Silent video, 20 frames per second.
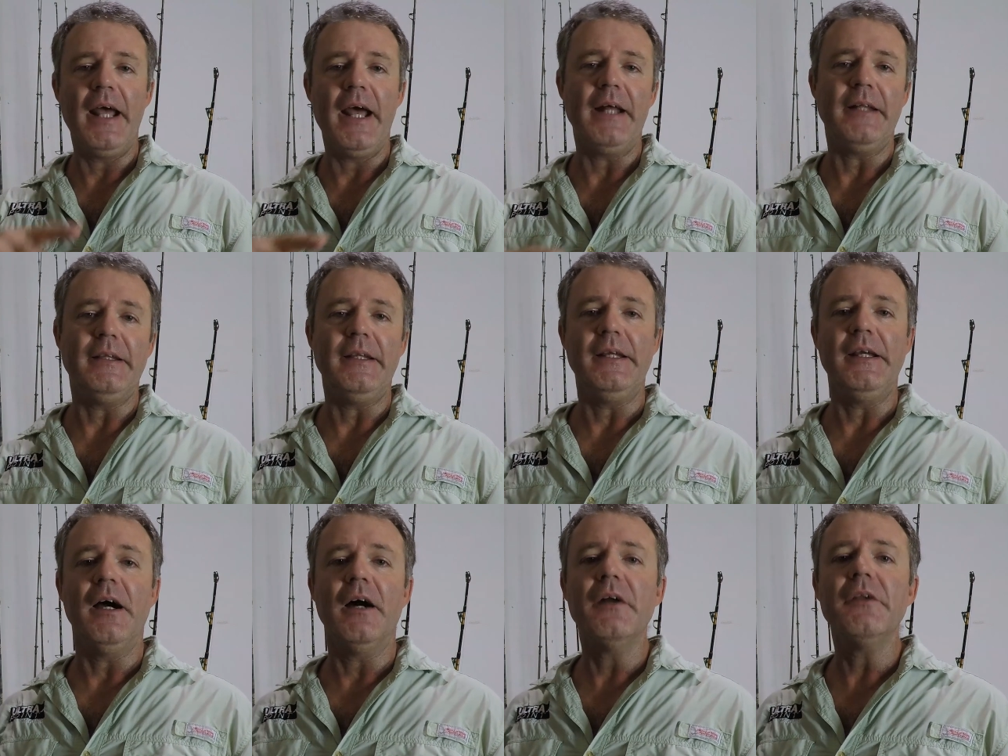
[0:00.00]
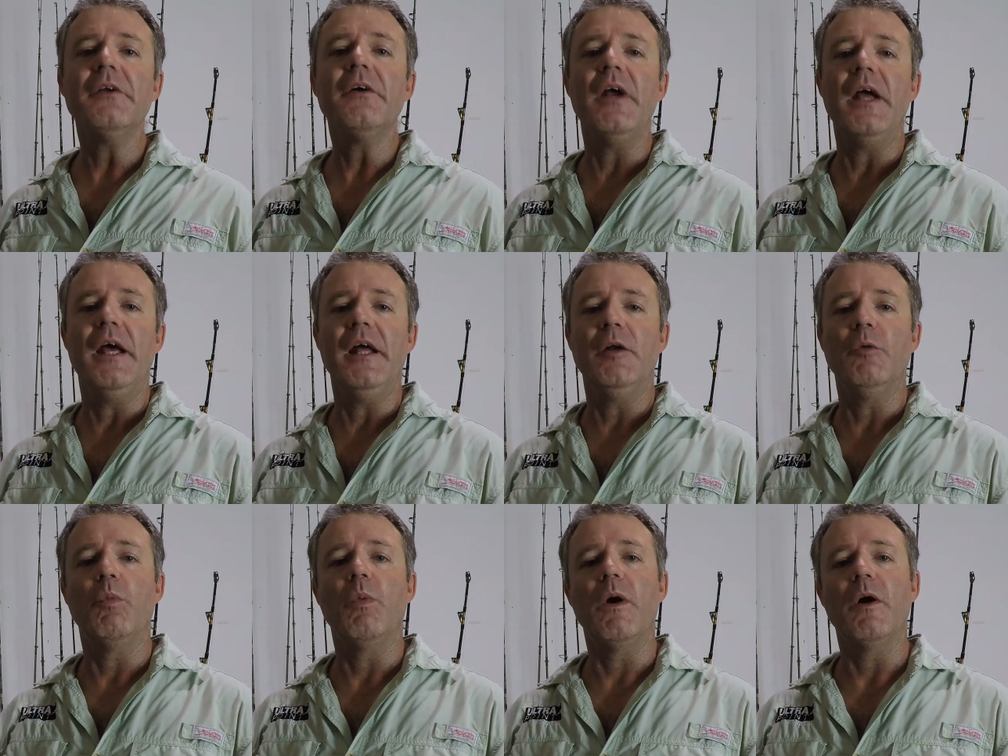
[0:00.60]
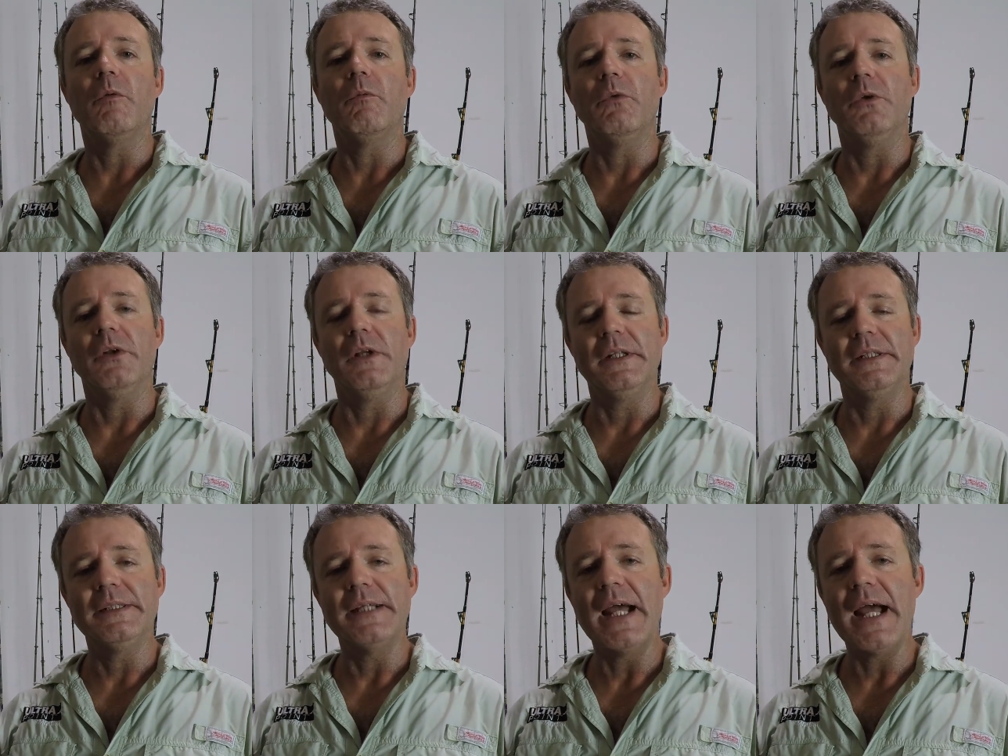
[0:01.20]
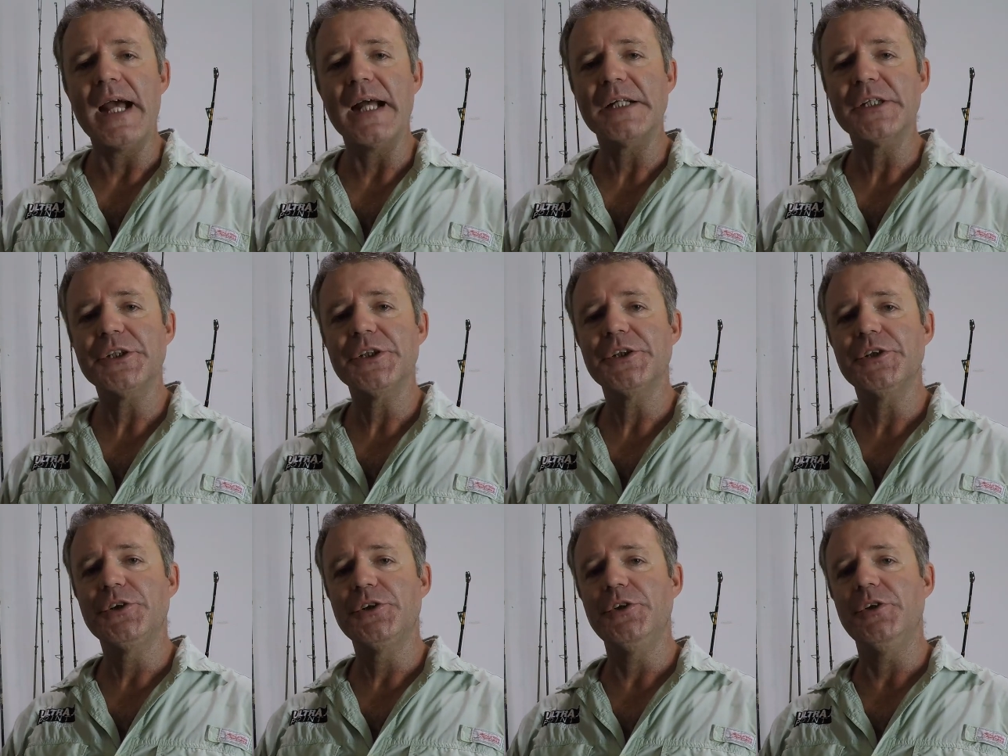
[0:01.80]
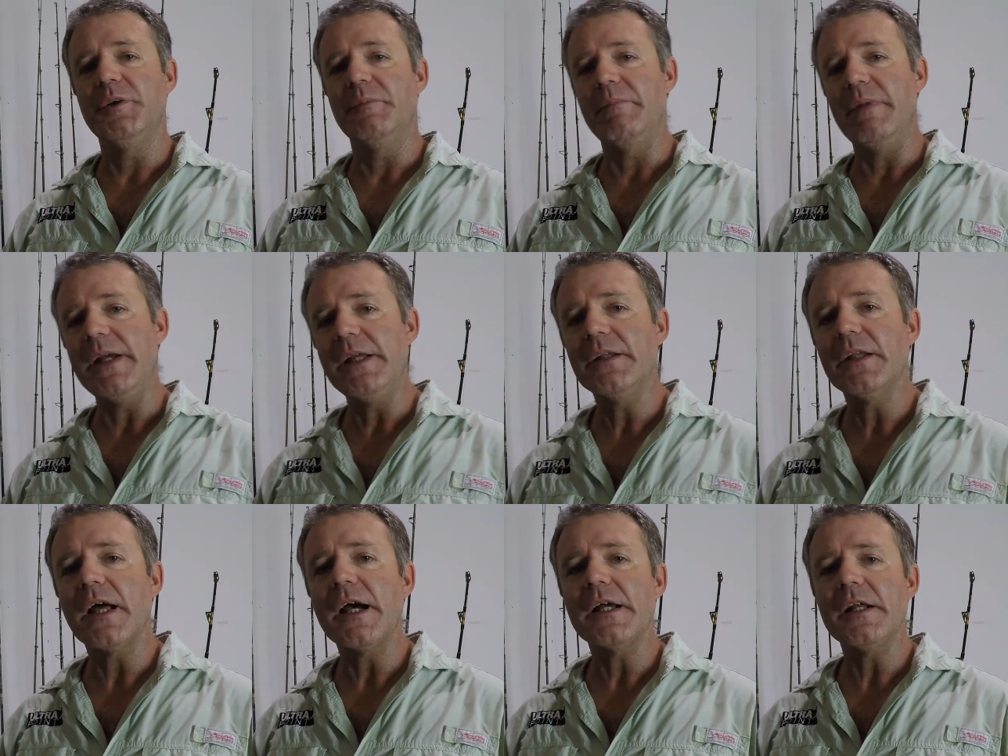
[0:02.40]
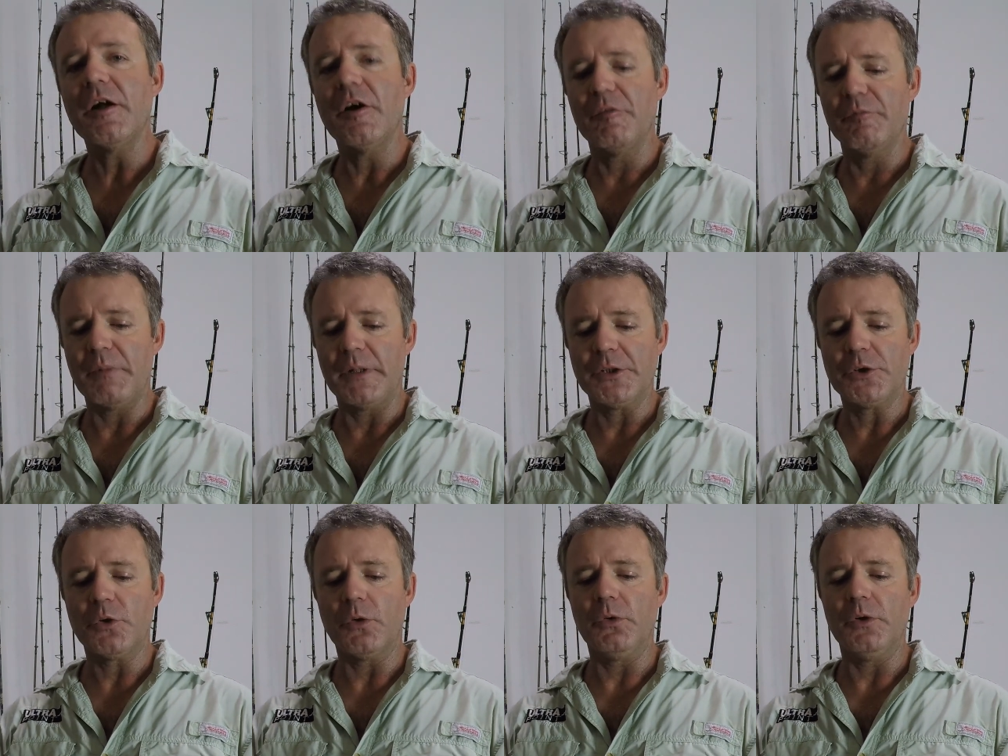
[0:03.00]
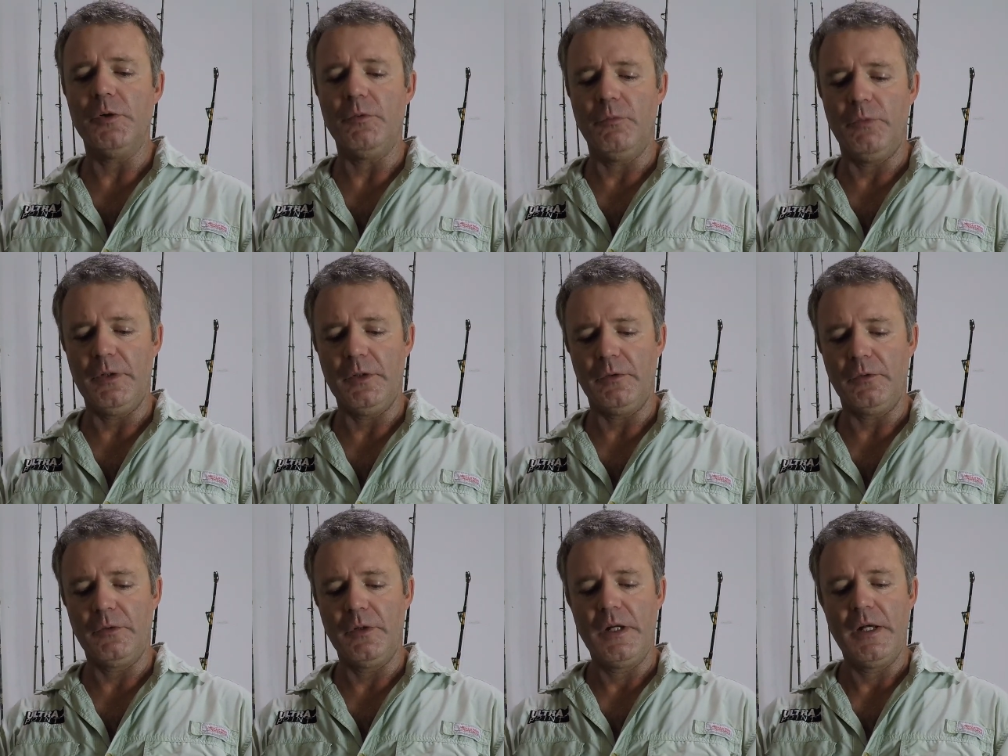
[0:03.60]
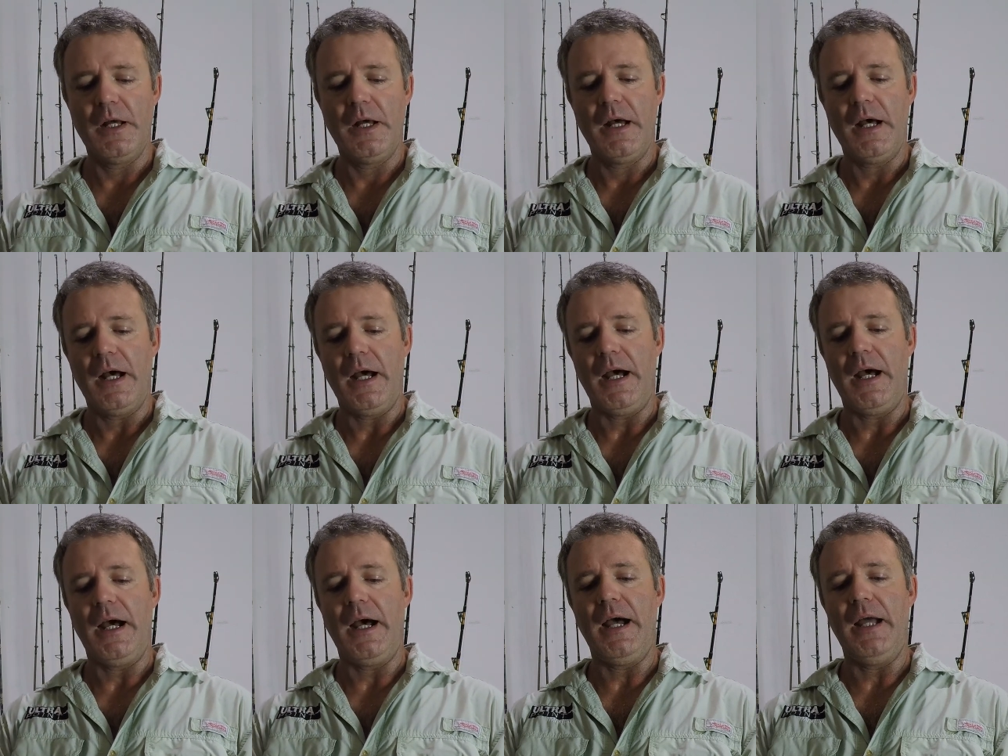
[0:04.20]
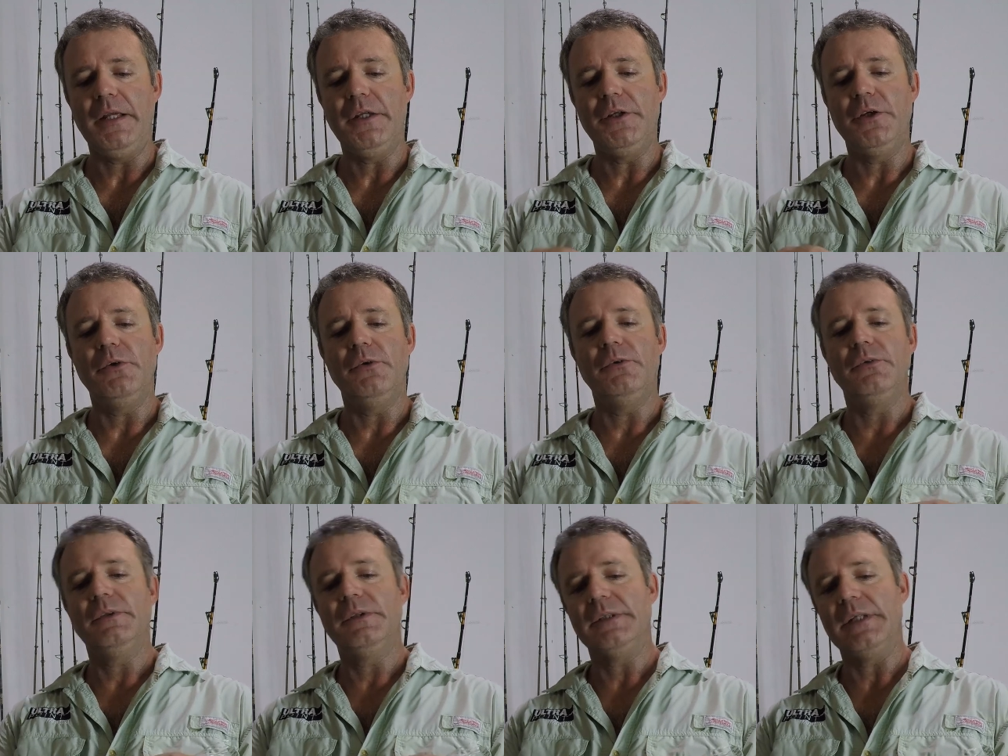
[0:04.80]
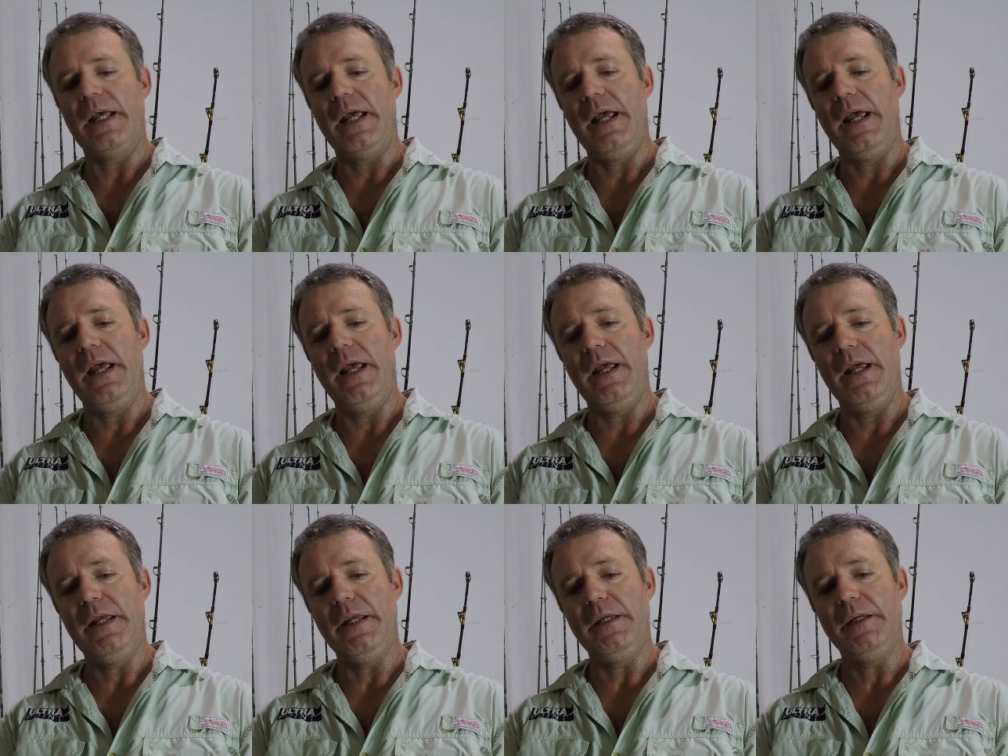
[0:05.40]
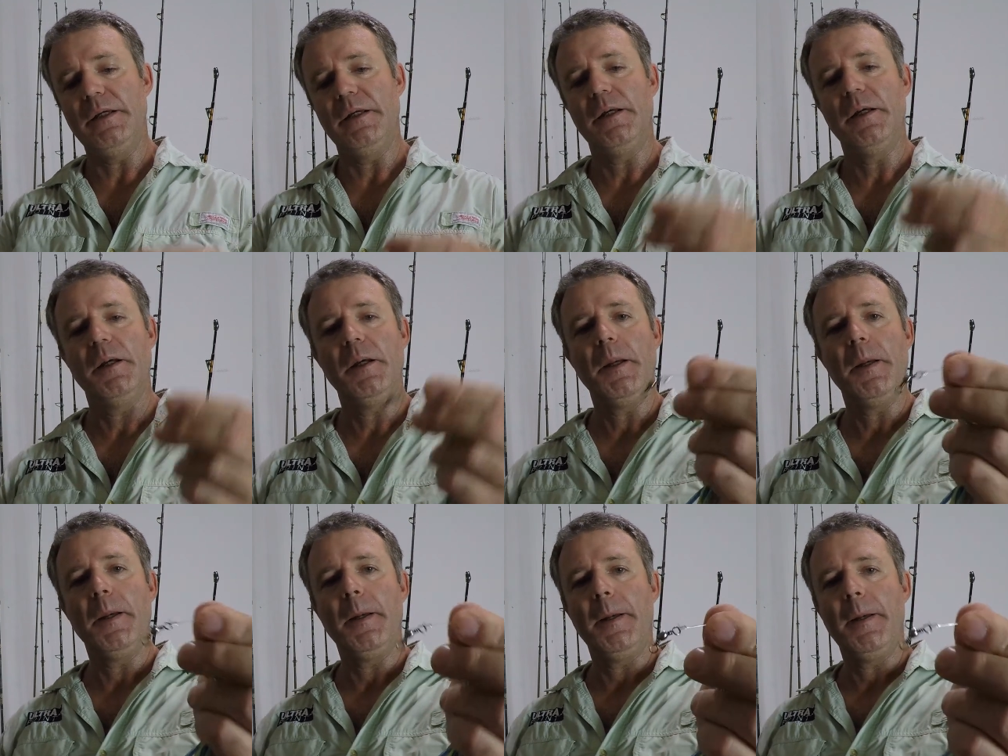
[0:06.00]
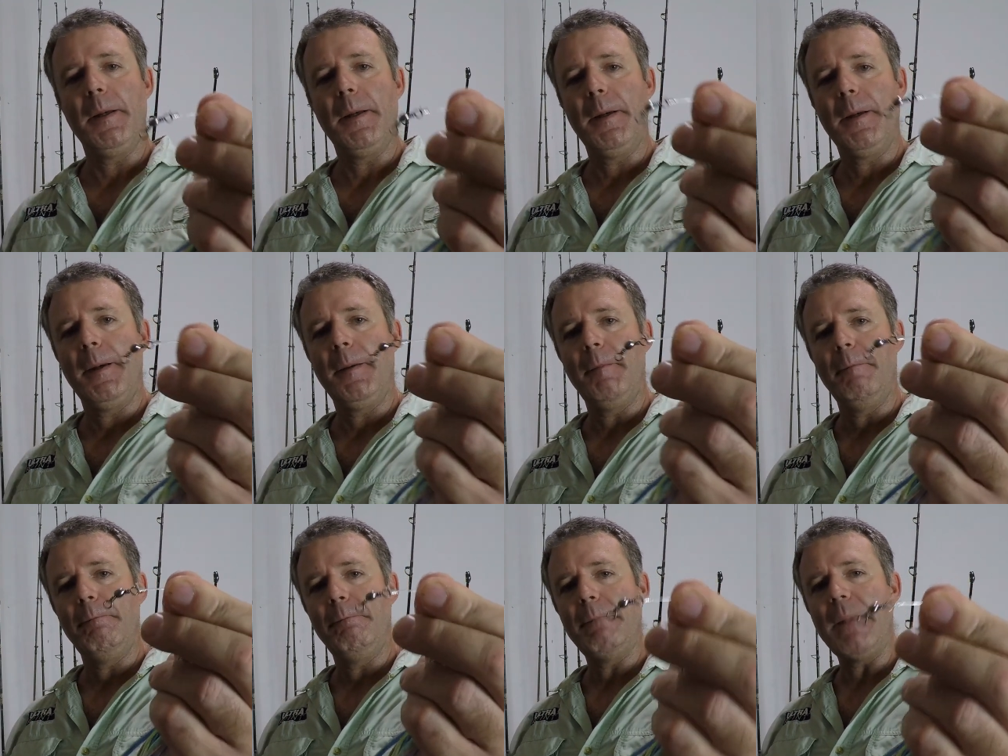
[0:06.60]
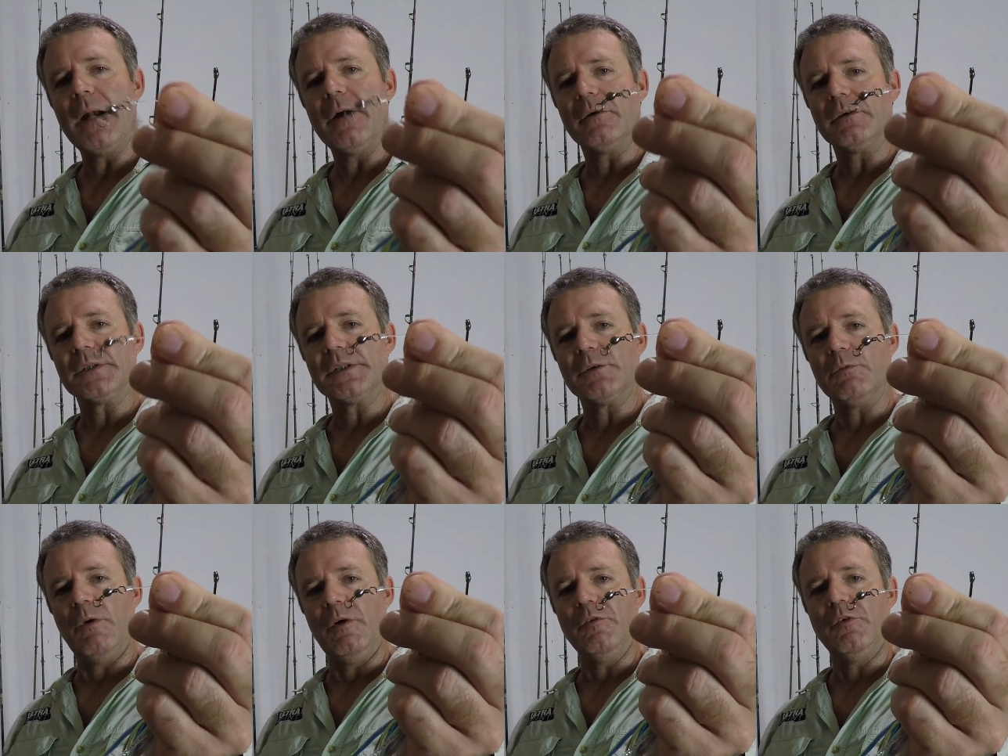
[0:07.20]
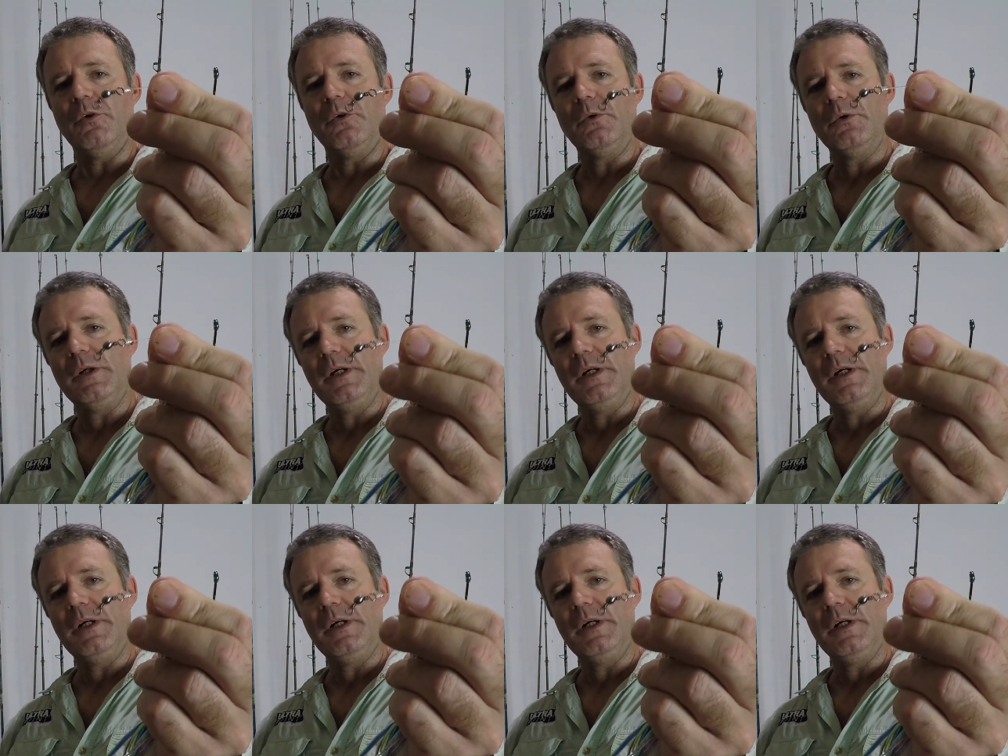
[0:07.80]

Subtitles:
at the other end, where it will attach to the main line of my trolling reel, I use a barrel swivel